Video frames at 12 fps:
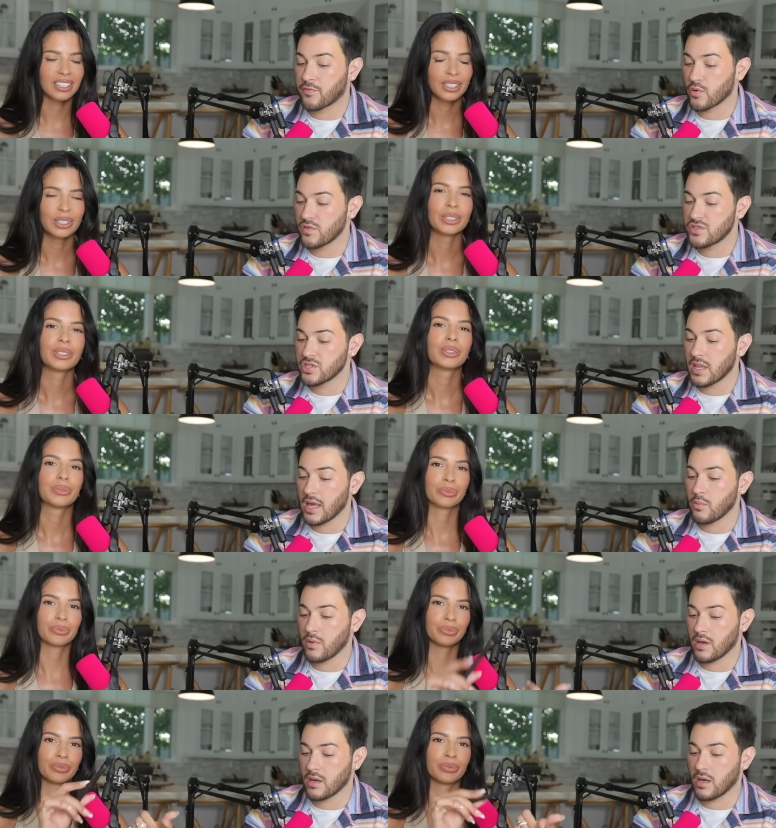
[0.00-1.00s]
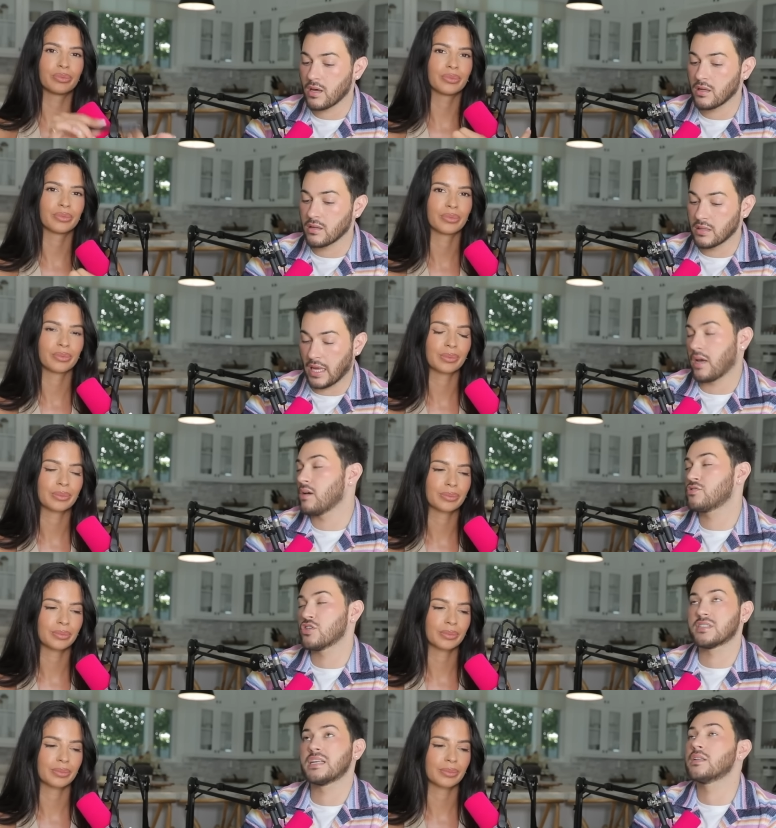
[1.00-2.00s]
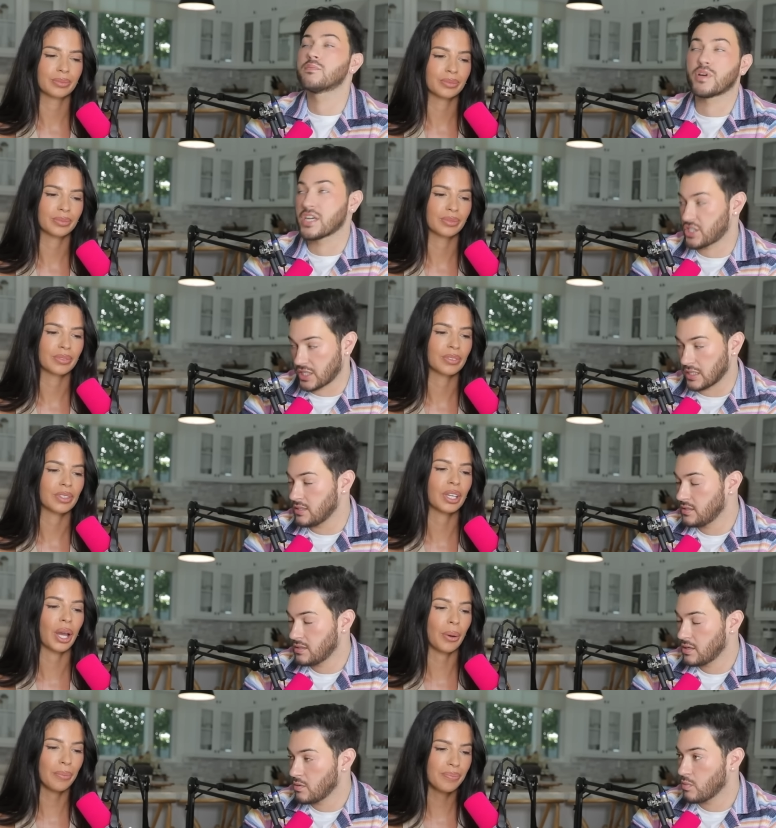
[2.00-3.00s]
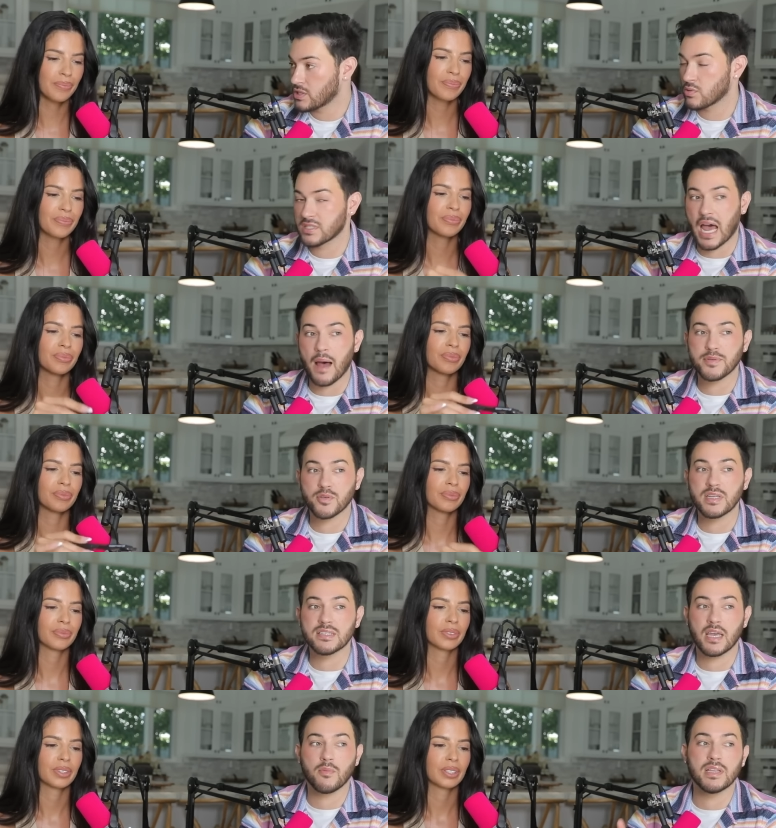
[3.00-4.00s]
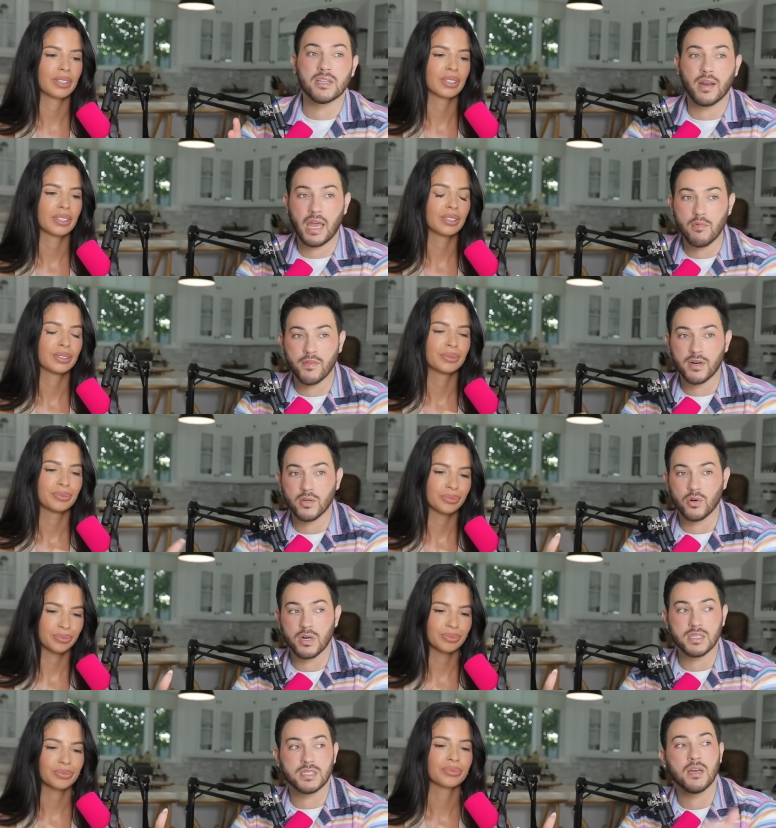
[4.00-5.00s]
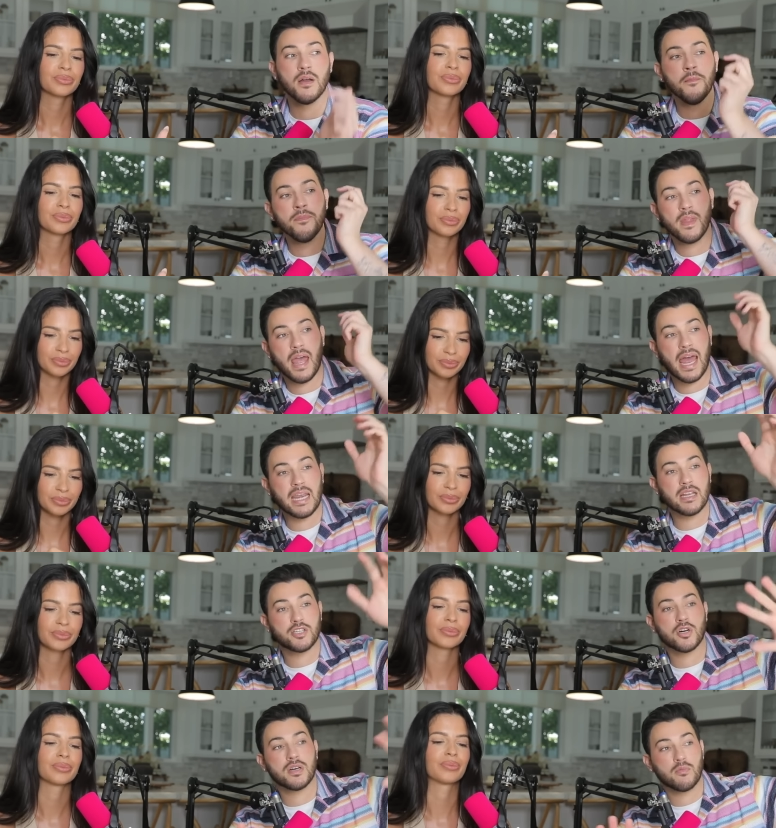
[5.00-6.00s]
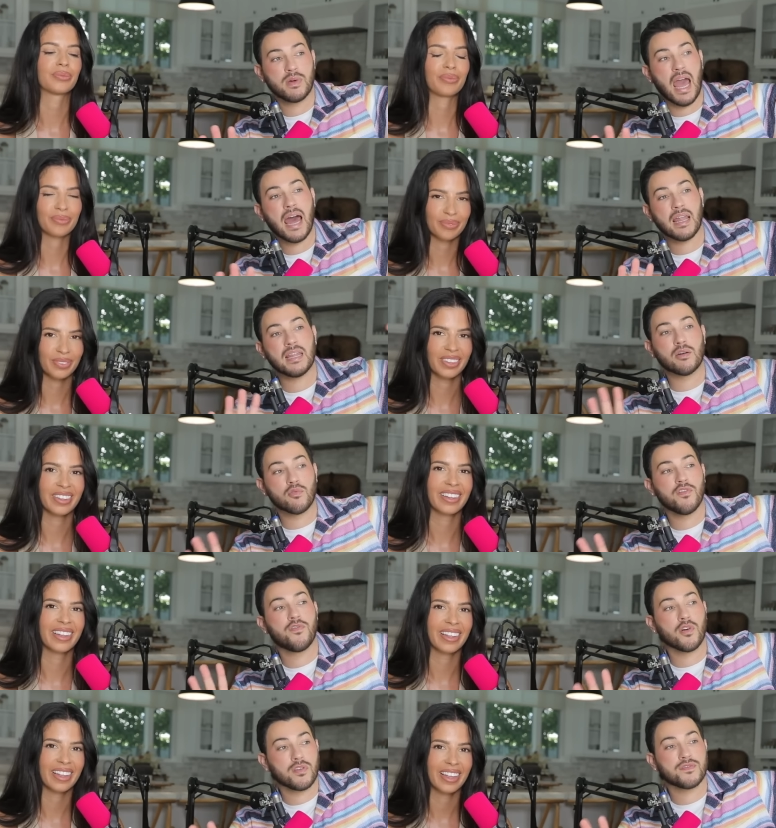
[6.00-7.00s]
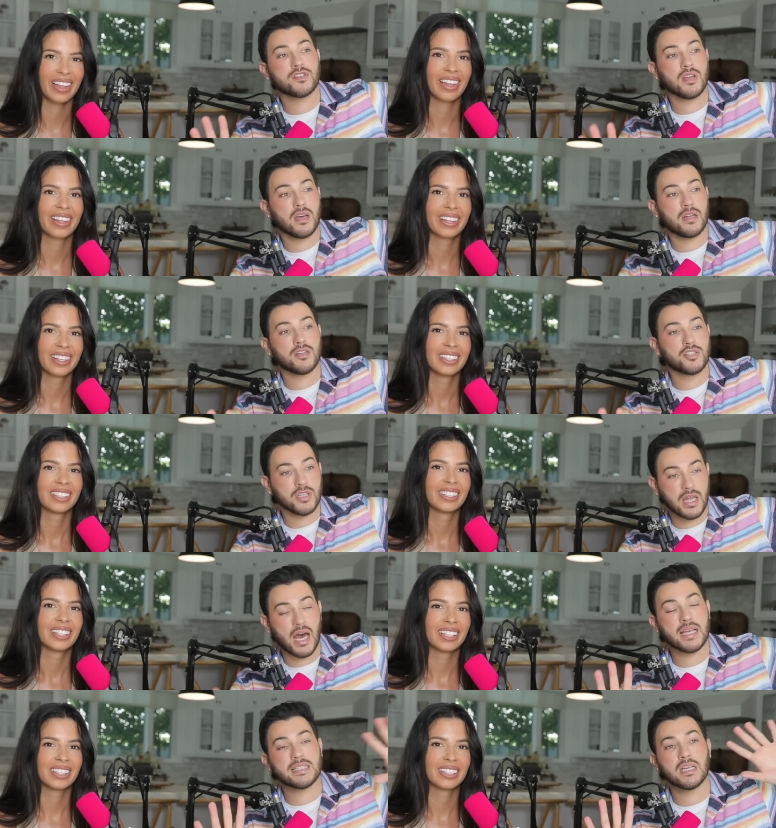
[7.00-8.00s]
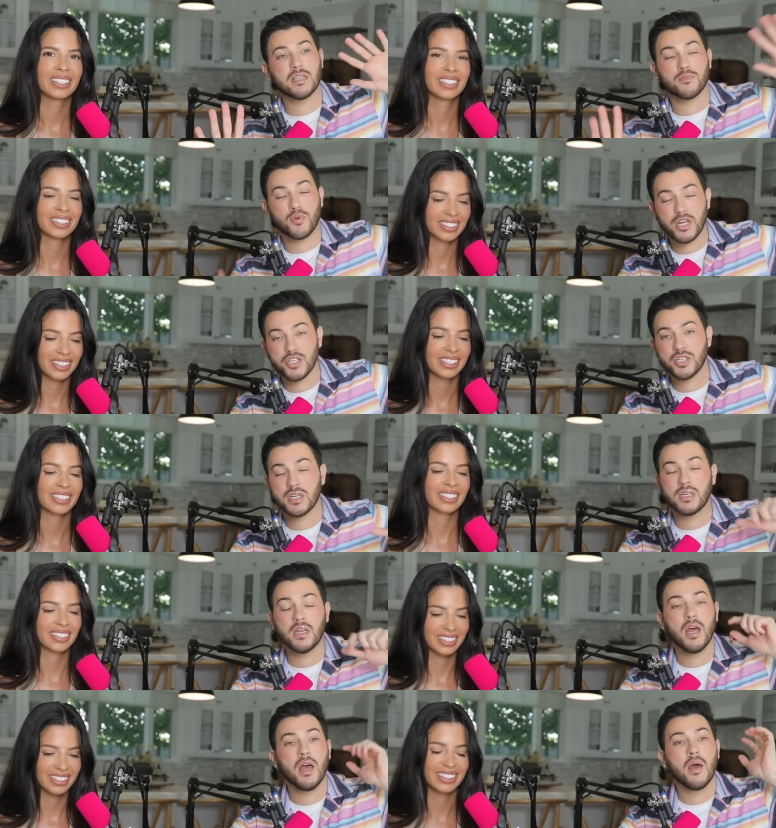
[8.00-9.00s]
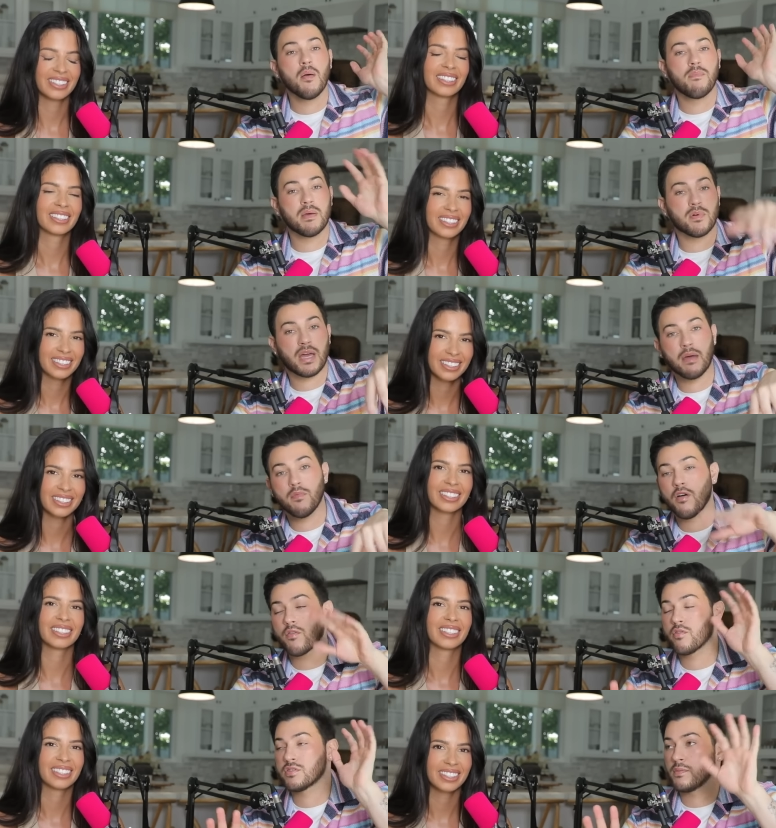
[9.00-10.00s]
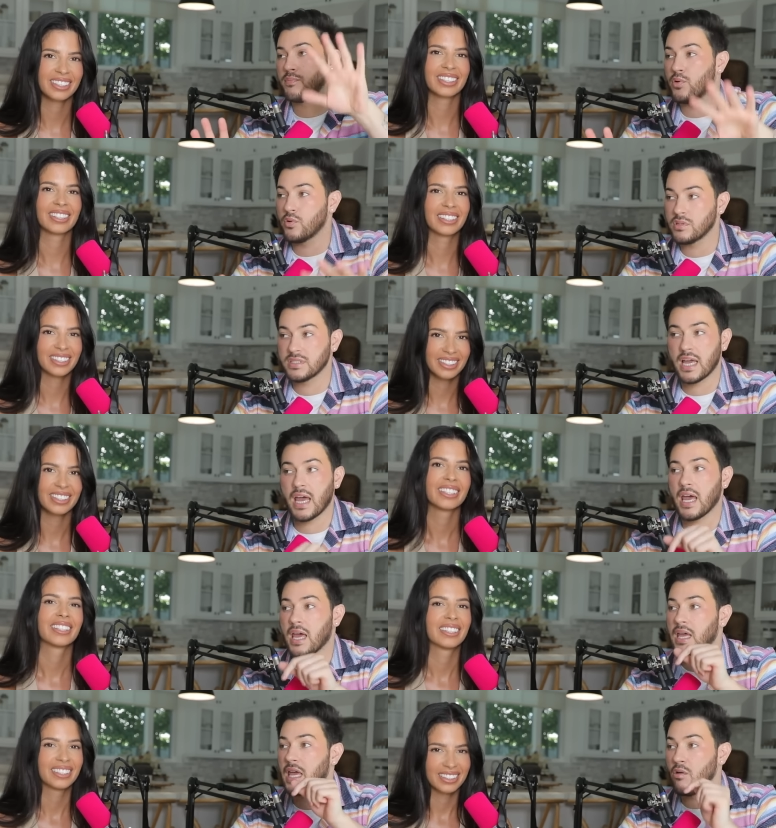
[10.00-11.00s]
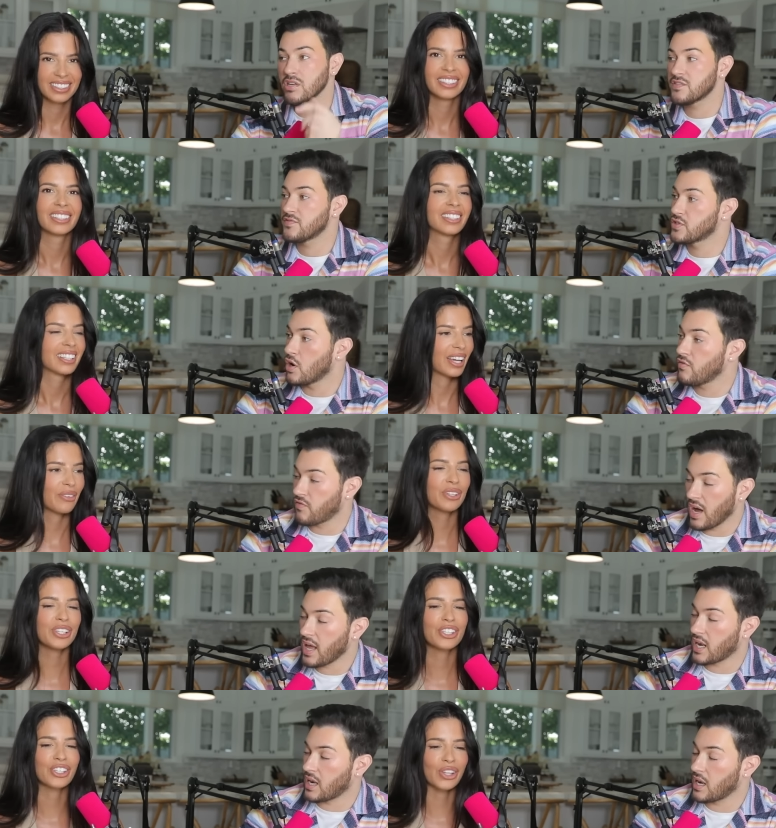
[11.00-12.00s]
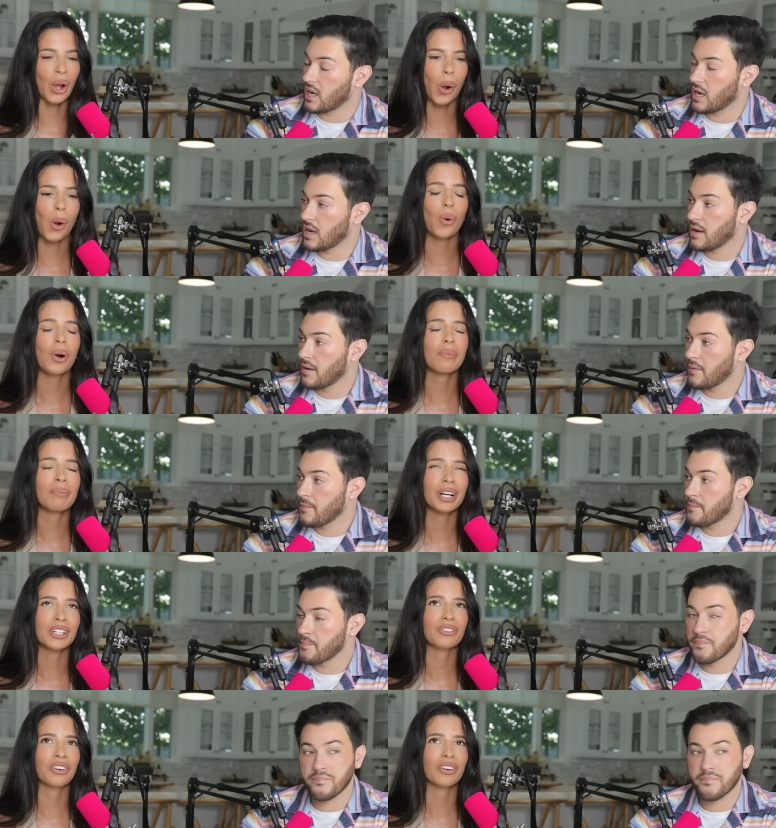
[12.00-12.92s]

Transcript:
Speaker 1: Fourth of July, like just celebration. Yeah. Which was absolutely insane. We literally came over here to Laura's, and it turned. We had a literal Fourth of July, celebration. People came over. It was a pool day. It was so. It fun. was
Speaker 2: so much